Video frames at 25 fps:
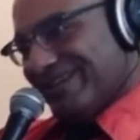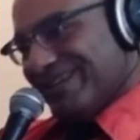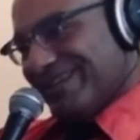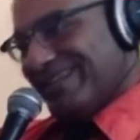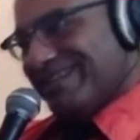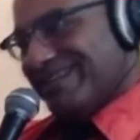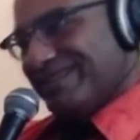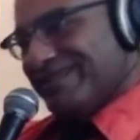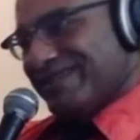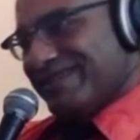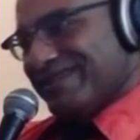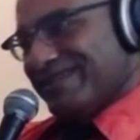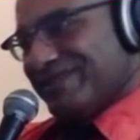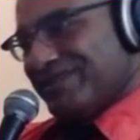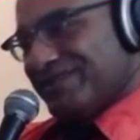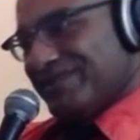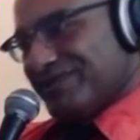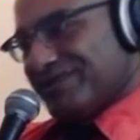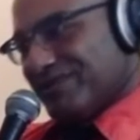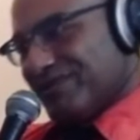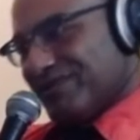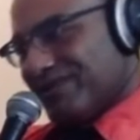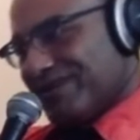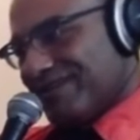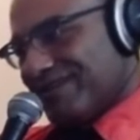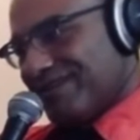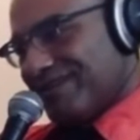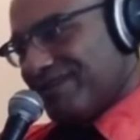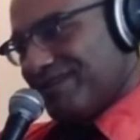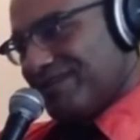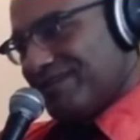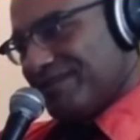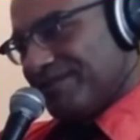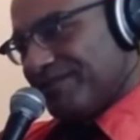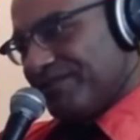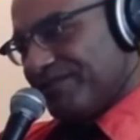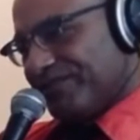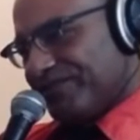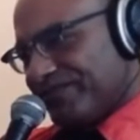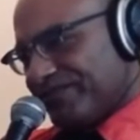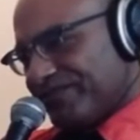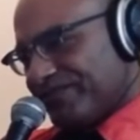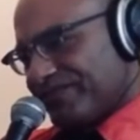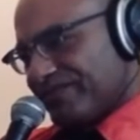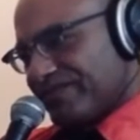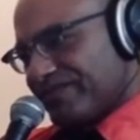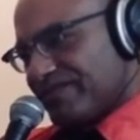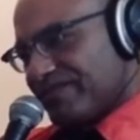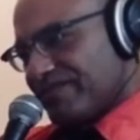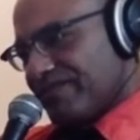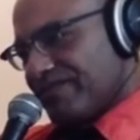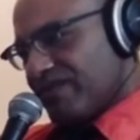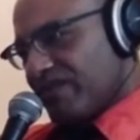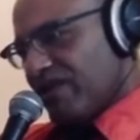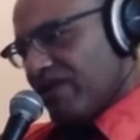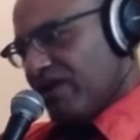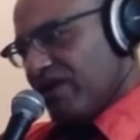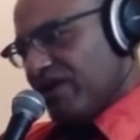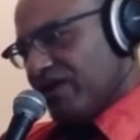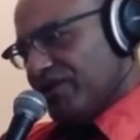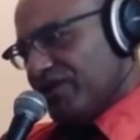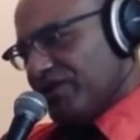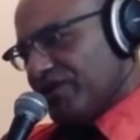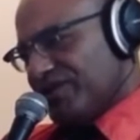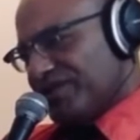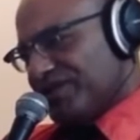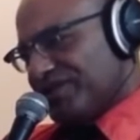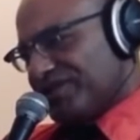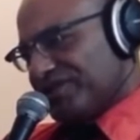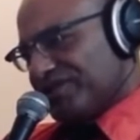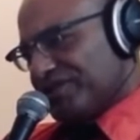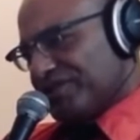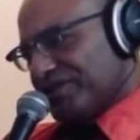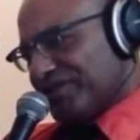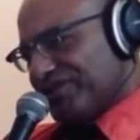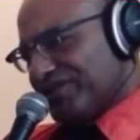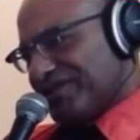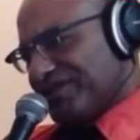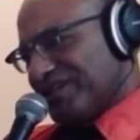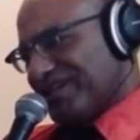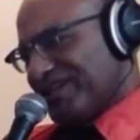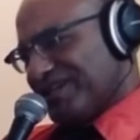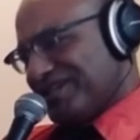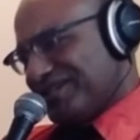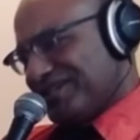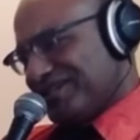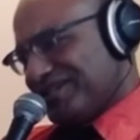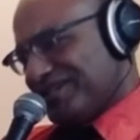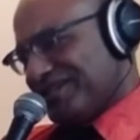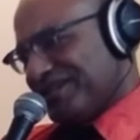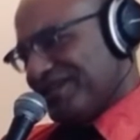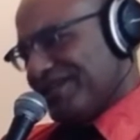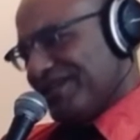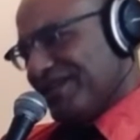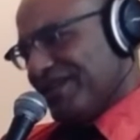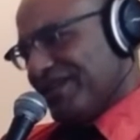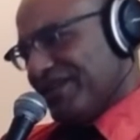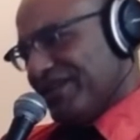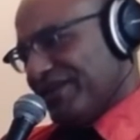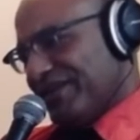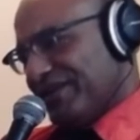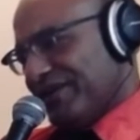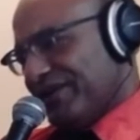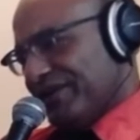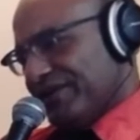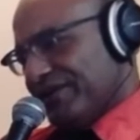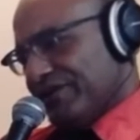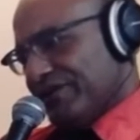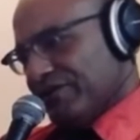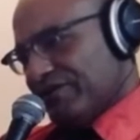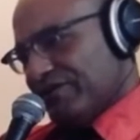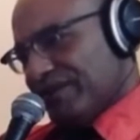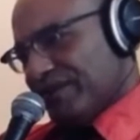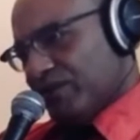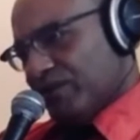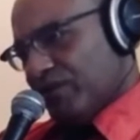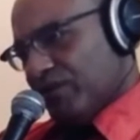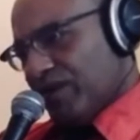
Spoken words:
deep into his own cups. "Are you insulting us? You better